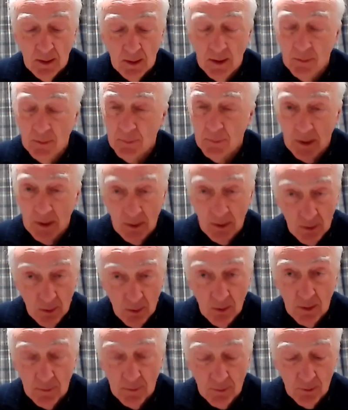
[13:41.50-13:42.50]
And being
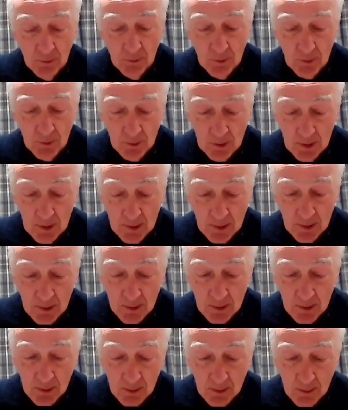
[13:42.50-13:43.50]
God, of course,
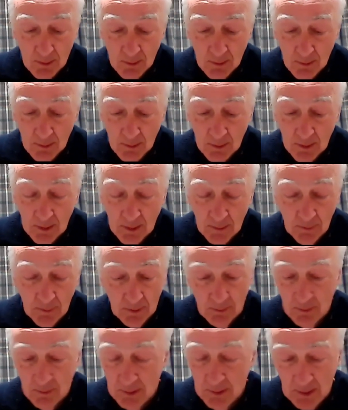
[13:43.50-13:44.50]
Jesus uh,
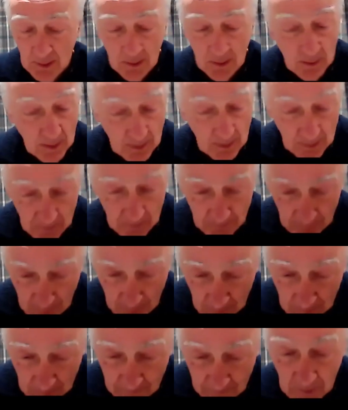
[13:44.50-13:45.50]
and, and
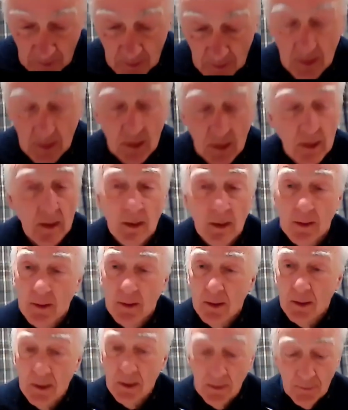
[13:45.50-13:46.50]
God the Father,
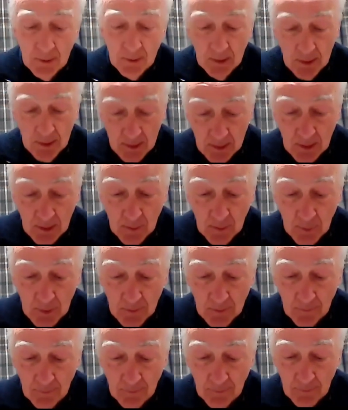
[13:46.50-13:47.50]
they are never asleep
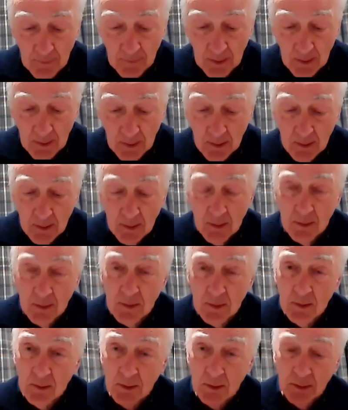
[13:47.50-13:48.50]

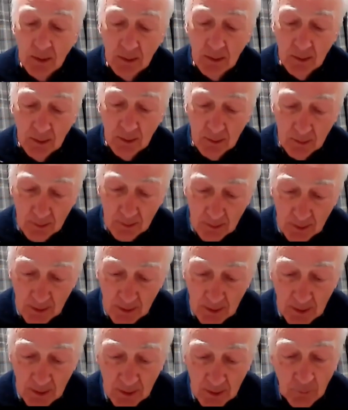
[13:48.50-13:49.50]
so that, that, that they
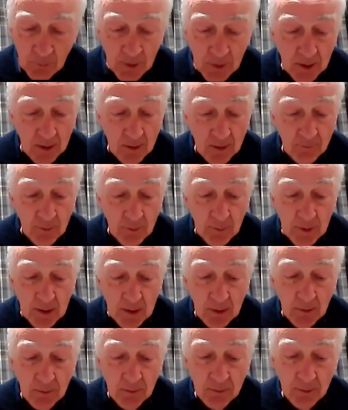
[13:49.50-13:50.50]
are unaware of what we
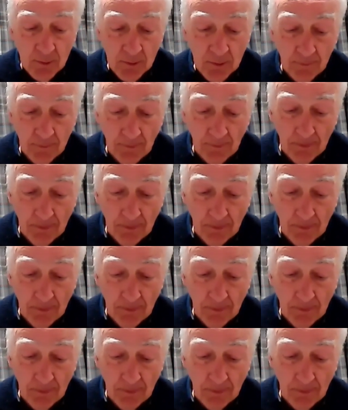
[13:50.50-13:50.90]
go through.